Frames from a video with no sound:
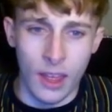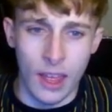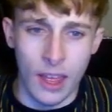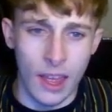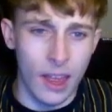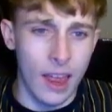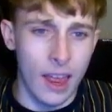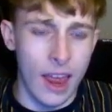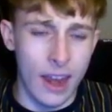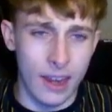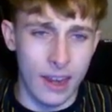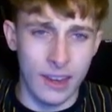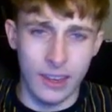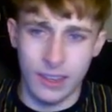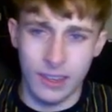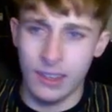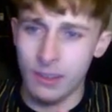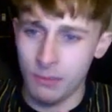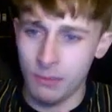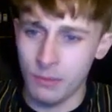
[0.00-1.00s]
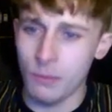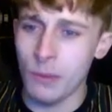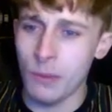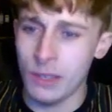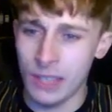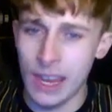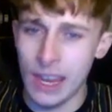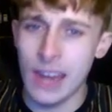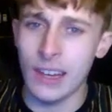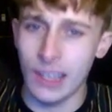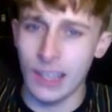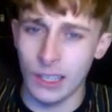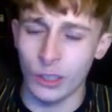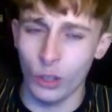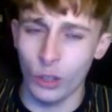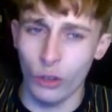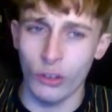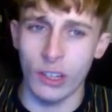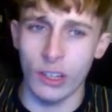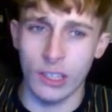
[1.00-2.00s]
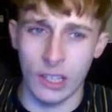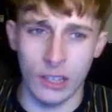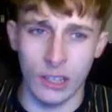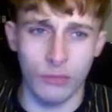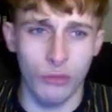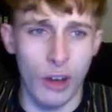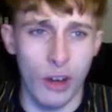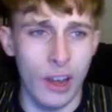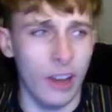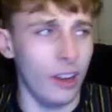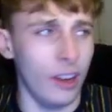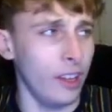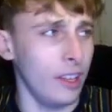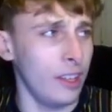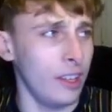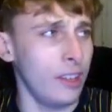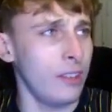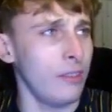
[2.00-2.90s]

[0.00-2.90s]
And seeing these stories, it's really like